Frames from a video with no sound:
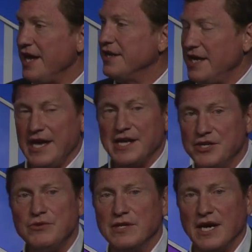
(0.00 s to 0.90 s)
and,
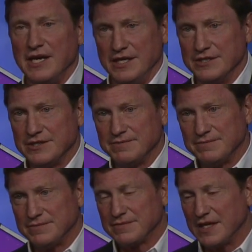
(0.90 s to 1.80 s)
and new lines.
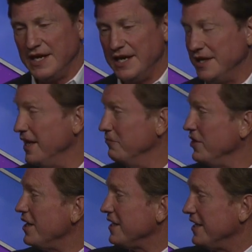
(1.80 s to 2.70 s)
Uh-huh. And, and
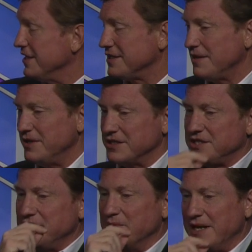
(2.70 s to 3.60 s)
we ought to get into something else
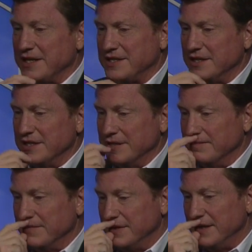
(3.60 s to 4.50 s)
too about the,
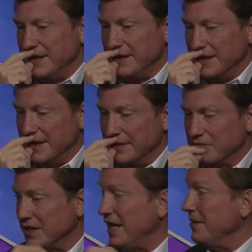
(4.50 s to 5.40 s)
the uh,
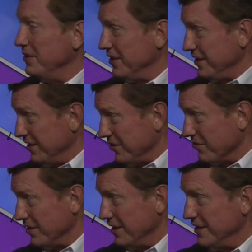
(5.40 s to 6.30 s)
reliability of the
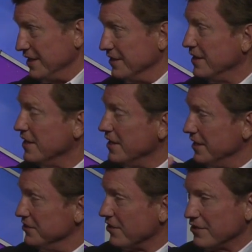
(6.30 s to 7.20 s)
grid and mm-hmm.
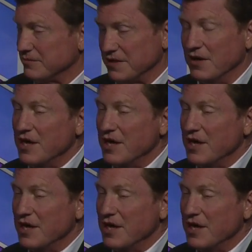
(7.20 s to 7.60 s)
in terms of.